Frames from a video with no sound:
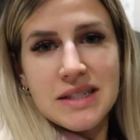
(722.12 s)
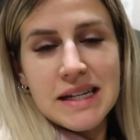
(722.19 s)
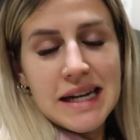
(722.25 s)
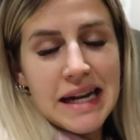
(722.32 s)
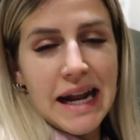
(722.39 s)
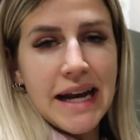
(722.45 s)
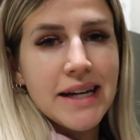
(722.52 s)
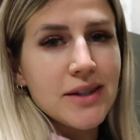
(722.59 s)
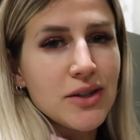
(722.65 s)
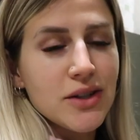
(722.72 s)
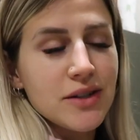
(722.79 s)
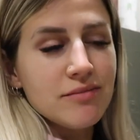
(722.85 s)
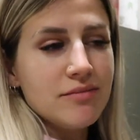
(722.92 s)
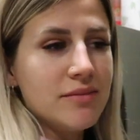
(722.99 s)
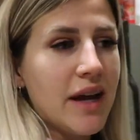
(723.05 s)
Sunday night
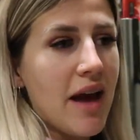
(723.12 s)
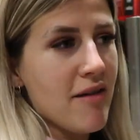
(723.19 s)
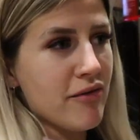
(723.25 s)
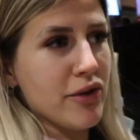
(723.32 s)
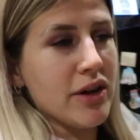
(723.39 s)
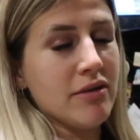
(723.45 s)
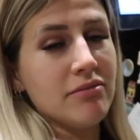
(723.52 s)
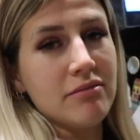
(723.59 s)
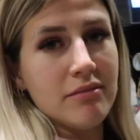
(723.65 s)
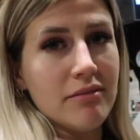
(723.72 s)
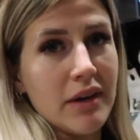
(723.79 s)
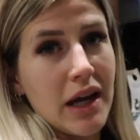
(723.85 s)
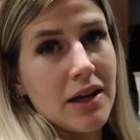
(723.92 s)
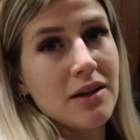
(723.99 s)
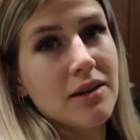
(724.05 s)
or every
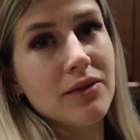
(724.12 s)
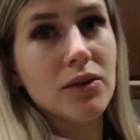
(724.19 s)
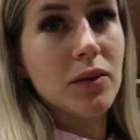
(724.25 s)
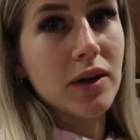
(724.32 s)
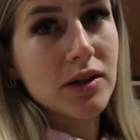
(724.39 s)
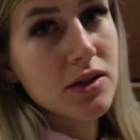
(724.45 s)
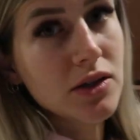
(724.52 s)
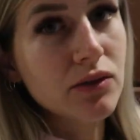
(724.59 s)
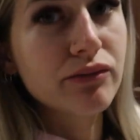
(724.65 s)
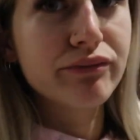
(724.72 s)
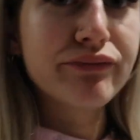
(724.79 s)
night if you want to.